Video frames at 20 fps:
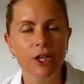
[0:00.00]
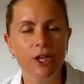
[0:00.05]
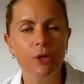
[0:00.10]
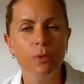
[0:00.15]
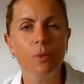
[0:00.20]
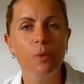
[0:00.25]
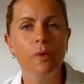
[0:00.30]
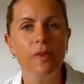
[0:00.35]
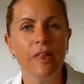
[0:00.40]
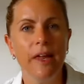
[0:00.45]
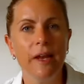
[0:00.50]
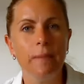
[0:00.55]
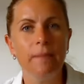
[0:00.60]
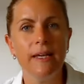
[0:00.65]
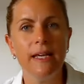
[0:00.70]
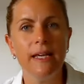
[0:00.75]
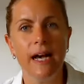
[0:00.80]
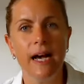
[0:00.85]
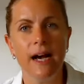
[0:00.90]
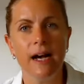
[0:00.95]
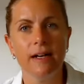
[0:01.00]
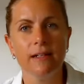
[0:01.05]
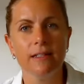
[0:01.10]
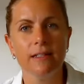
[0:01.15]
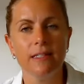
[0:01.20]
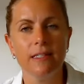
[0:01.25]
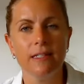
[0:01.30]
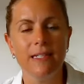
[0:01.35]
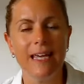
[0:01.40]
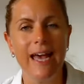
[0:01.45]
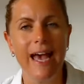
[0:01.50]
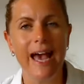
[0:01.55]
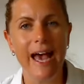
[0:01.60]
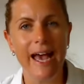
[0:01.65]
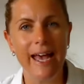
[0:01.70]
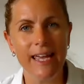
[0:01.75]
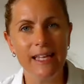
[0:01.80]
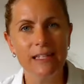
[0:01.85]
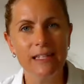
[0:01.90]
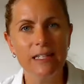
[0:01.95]
you will then be asked
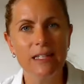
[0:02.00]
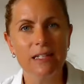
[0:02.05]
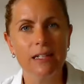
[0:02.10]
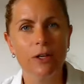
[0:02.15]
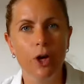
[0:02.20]
8